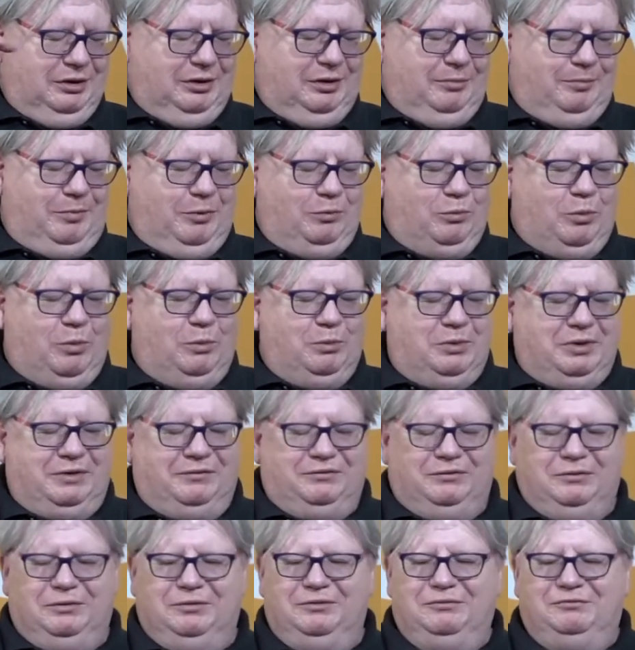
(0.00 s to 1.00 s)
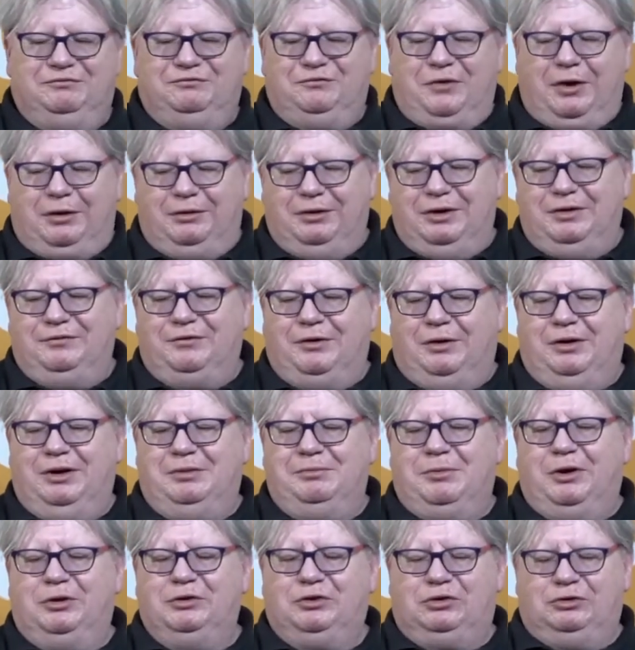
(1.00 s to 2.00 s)
But what we've very, very
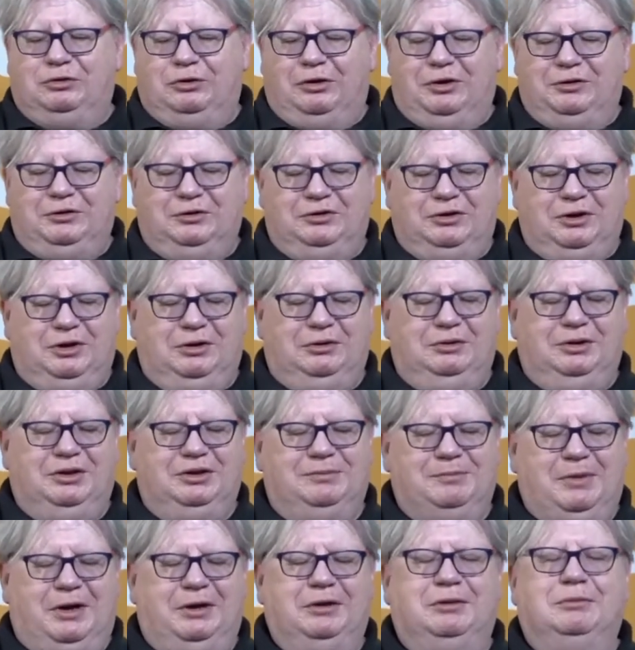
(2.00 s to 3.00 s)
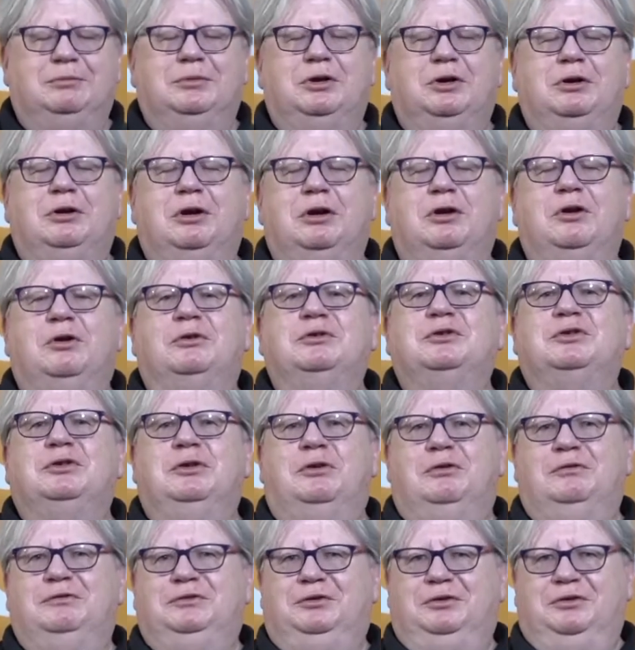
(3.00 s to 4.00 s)
much tried to do is make them look a lot
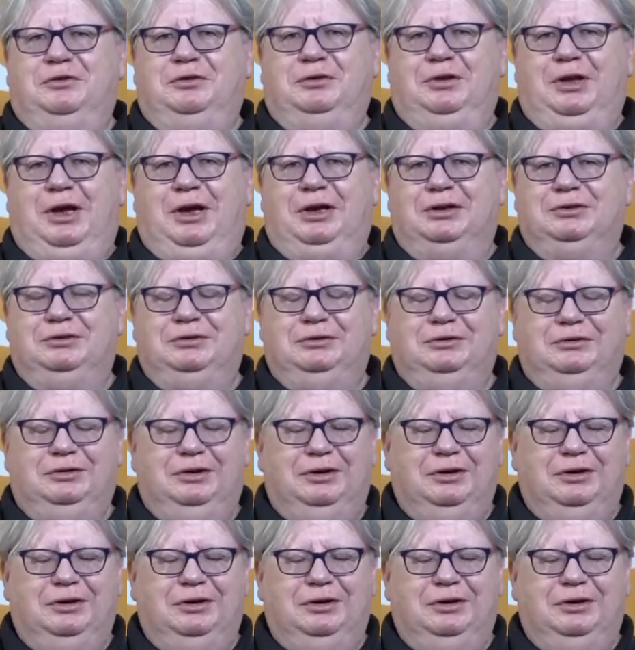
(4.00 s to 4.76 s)
softer than that.